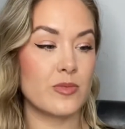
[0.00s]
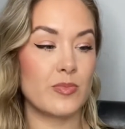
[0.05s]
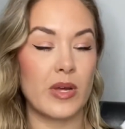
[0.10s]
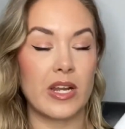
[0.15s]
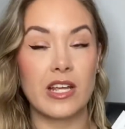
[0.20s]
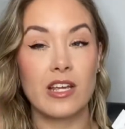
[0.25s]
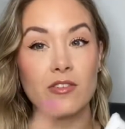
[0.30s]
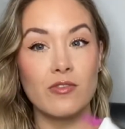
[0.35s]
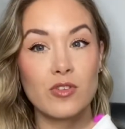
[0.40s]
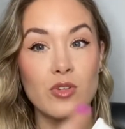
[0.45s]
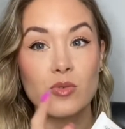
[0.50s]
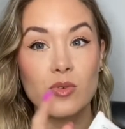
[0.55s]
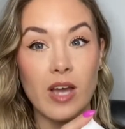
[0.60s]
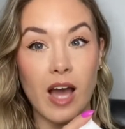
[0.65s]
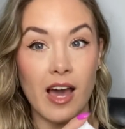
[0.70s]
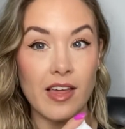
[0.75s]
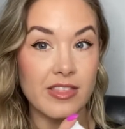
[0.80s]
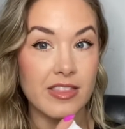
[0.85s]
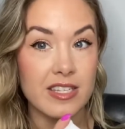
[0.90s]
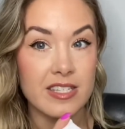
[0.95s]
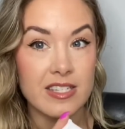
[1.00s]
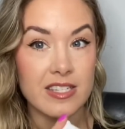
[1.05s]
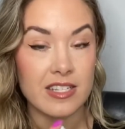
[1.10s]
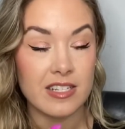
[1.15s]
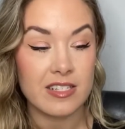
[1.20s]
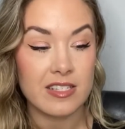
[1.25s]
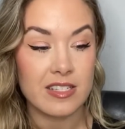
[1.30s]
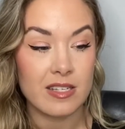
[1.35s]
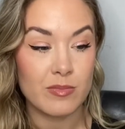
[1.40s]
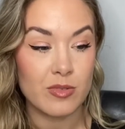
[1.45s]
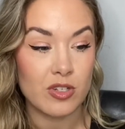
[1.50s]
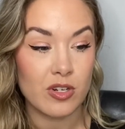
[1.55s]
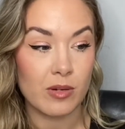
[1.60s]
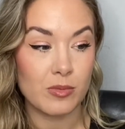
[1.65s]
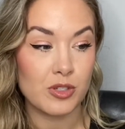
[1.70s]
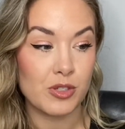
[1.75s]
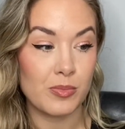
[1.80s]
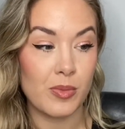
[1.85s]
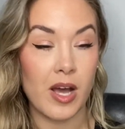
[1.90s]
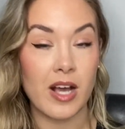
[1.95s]
But if you got this in a
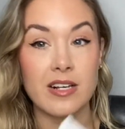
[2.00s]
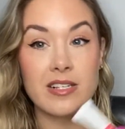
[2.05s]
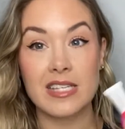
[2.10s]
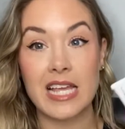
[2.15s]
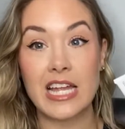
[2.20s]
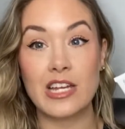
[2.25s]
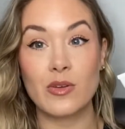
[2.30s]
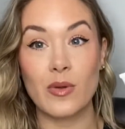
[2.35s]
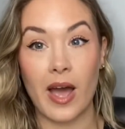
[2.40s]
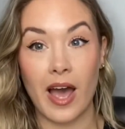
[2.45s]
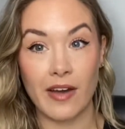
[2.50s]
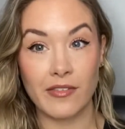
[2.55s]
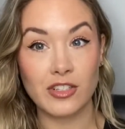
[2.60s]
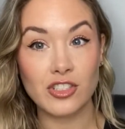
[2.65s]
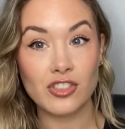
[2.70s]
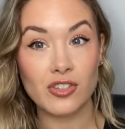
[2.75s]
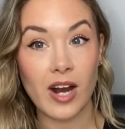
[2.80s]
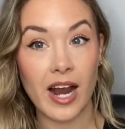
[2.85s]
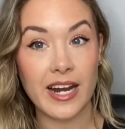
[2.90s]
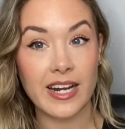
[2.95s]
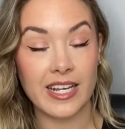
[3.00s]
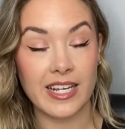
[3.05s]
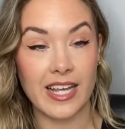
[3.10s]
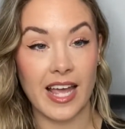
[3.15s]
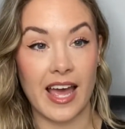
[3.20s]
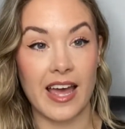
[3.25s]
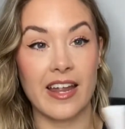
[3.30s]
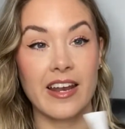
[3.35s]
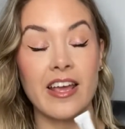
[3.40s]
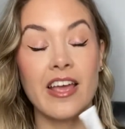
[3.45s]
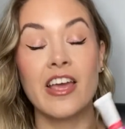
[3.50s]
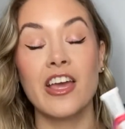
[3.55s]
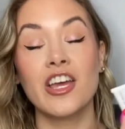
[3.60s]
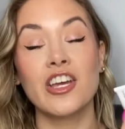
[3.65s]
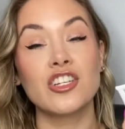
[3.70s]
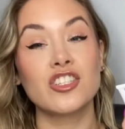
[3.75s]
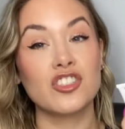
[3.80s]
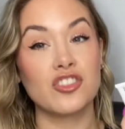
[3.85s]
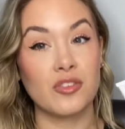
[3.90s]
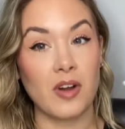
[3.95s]
subscription box and you haven't tried it yet,
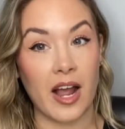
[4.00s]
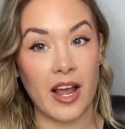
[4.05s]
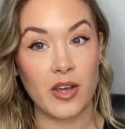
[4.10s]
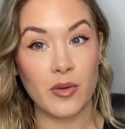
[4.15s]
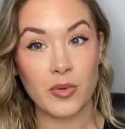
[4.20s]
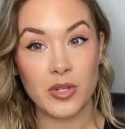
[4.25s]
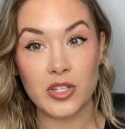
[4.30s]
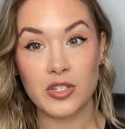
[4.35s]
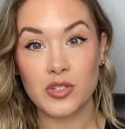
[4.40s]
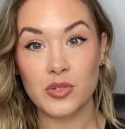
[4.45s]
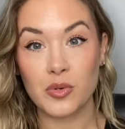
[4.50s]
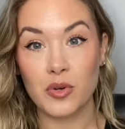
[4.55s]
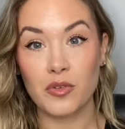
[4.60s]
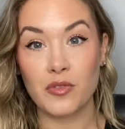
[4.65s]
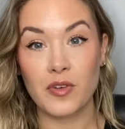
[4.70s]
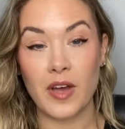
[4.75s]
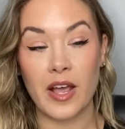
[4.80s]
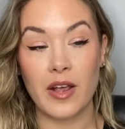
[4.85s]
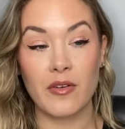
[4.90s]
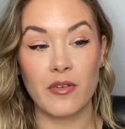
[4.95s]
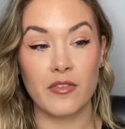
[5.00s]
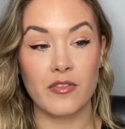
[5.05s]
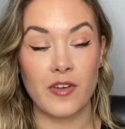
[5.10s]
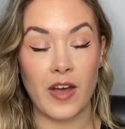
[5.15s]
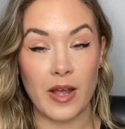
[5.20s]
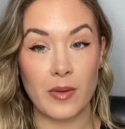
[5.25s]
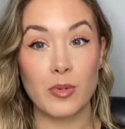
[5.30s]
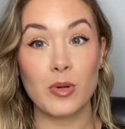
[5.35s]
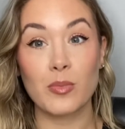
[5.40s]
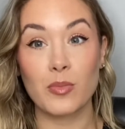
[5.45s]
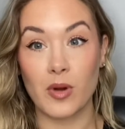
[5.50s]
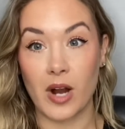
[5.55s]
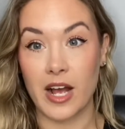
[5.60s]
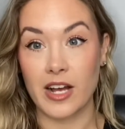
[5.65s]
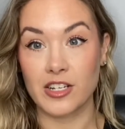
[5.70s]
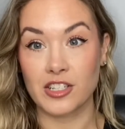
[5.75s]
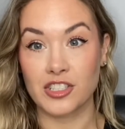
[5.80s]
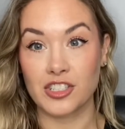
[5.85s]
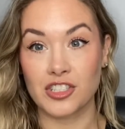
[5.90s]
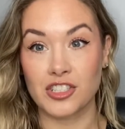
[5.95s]
try it with a dual fi- fiber
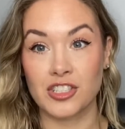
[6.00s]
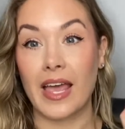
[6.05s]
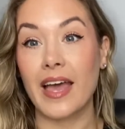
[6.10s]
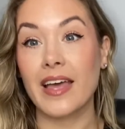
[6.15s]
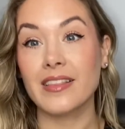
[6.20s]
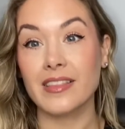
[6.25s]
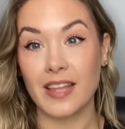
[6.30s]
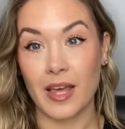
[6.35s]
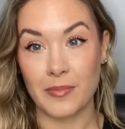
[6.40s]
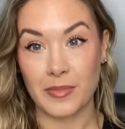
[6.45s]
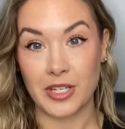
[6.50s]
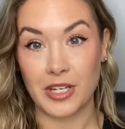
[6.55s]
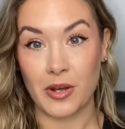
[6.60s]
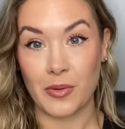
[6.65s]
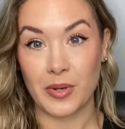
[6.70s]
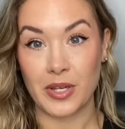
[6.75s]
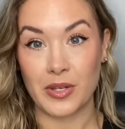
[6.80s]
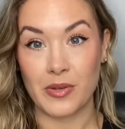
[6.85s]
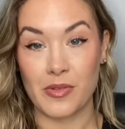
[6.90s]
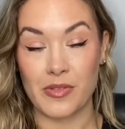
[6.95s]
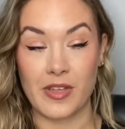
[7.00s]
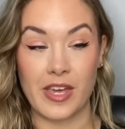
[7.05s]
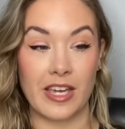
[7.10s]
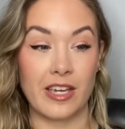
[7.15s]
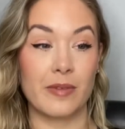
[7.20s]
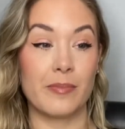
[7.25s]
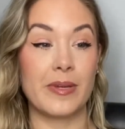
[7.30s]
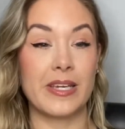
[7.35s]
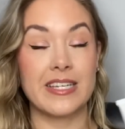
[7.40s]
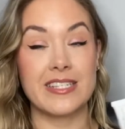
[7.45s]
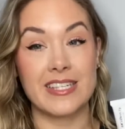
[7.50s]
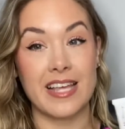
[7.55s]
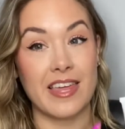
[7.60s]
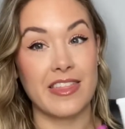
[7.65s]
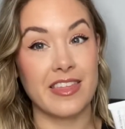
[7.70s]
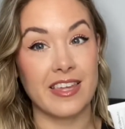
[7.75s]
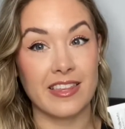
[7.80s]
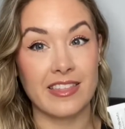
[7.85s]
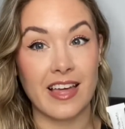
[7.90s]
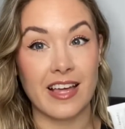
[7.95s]
brush and let me know what you think, because I
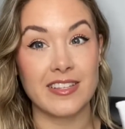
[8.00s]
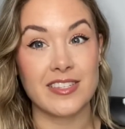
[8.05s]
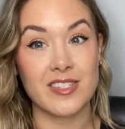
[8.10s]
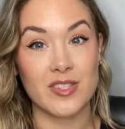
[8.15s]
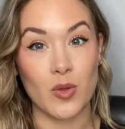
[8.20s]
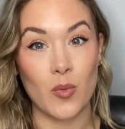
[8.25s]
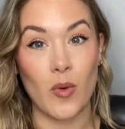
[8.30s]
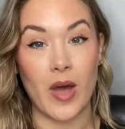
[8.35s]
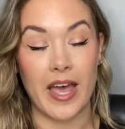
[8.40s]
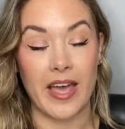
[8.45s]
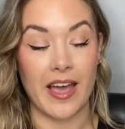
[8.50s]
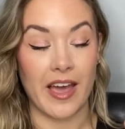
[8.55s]
think that's the way.